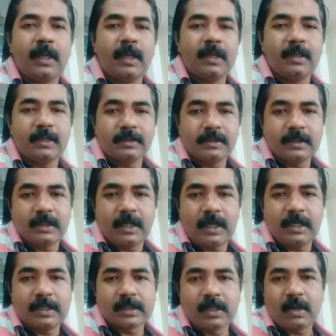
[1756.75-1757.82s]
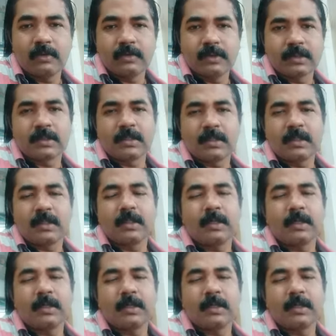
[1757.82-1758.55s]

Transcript: then it is in 8th house.